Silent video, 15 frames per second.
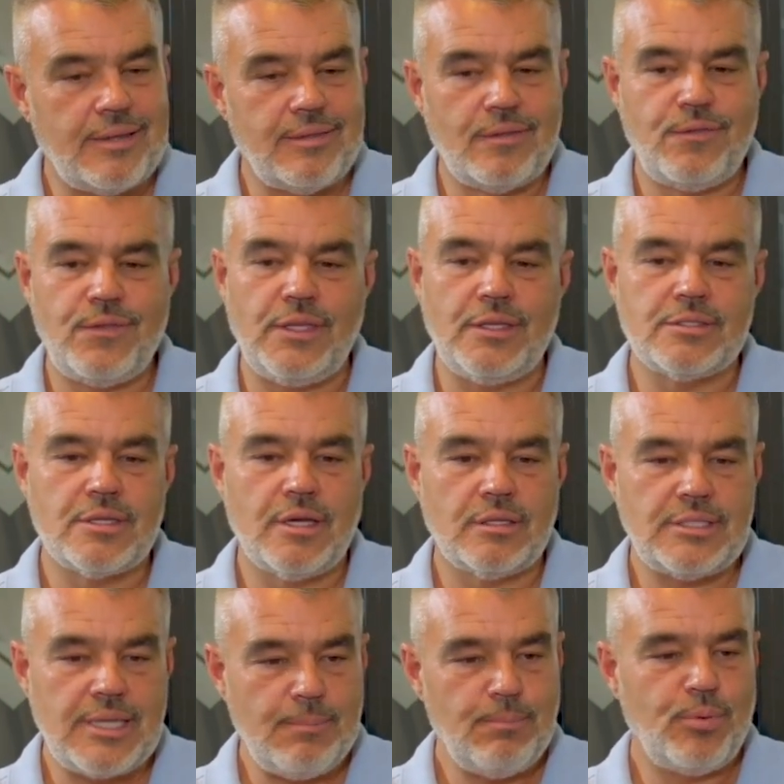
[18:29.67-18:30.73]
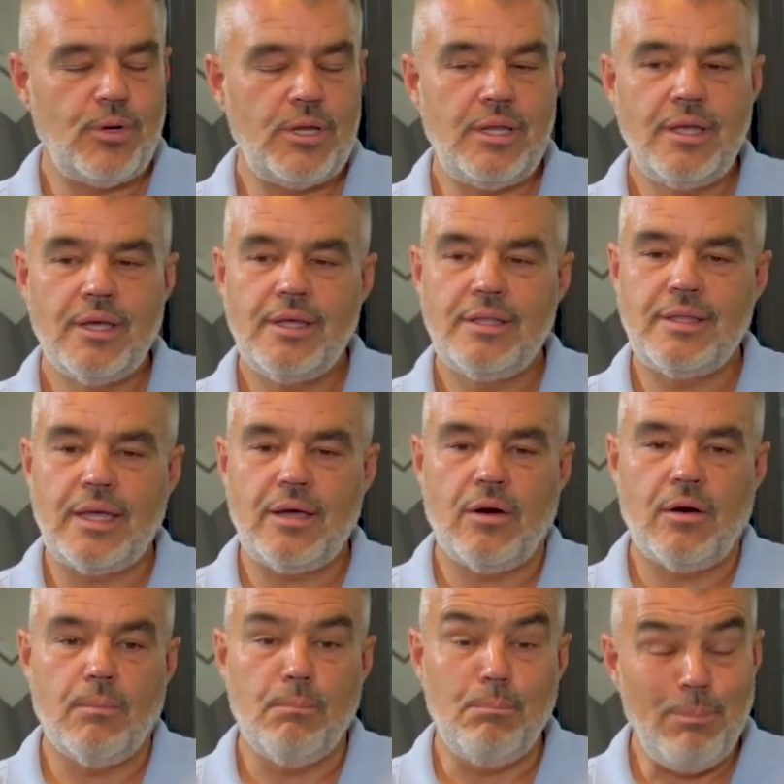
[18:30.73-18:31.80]
other things are temporary, they
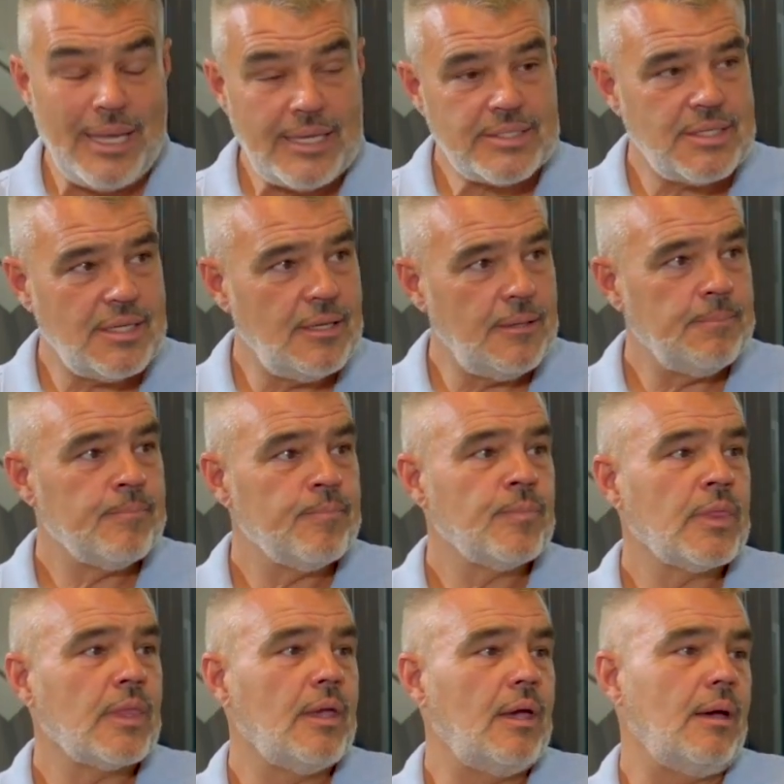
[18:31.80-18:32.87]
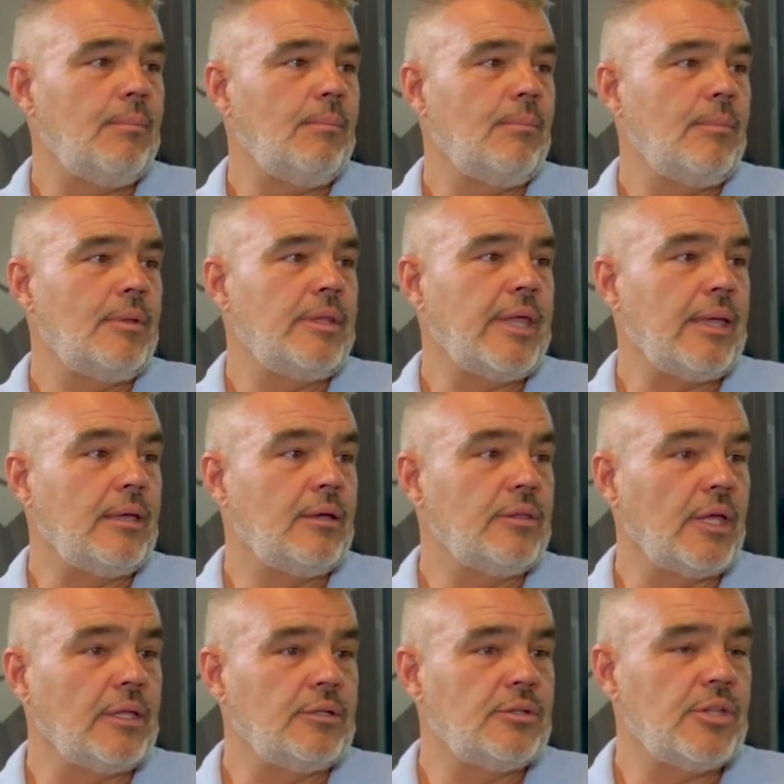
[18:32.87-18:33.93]
are messy, they
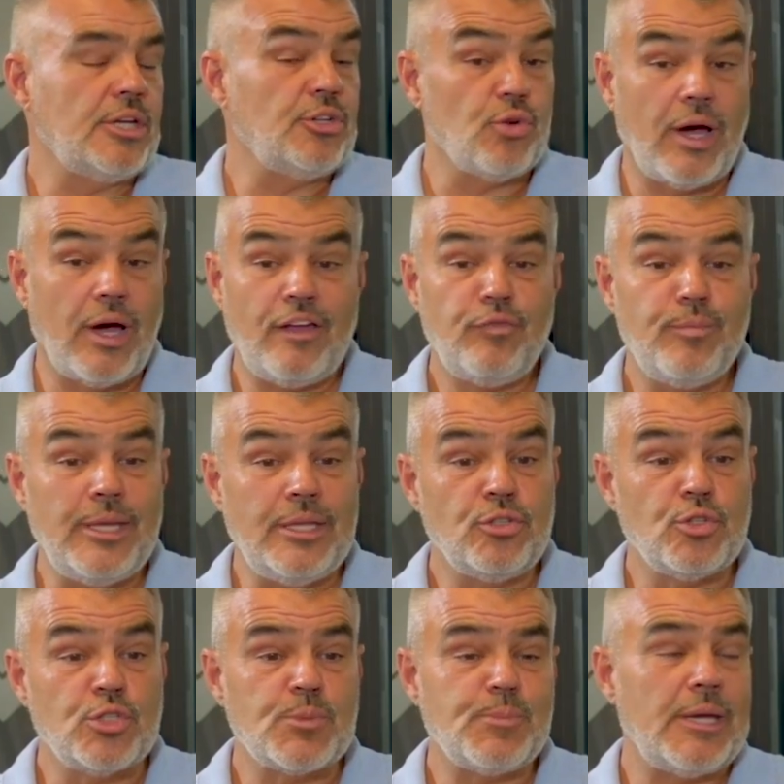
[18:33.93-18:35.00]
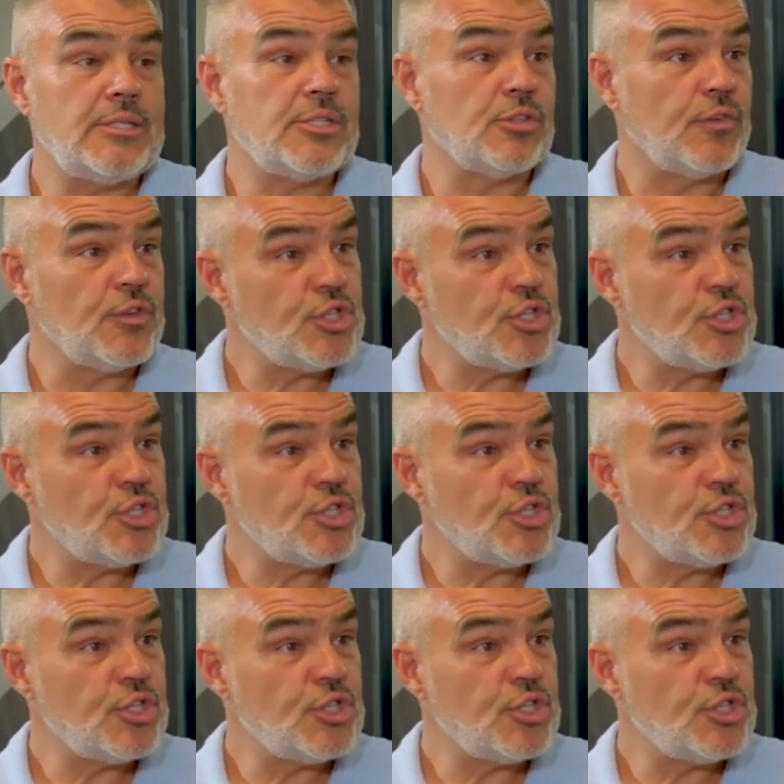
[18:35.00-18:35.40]
drive me into spaces of